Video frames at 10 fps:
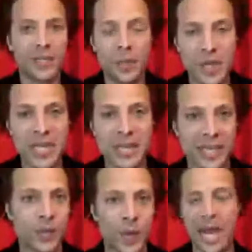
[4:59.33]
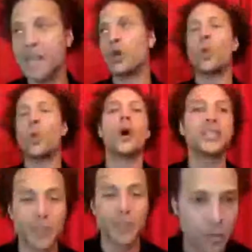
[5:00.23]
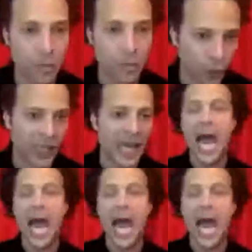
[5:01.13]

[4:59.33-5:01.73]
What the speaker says: to be this way. I don't want to be broke.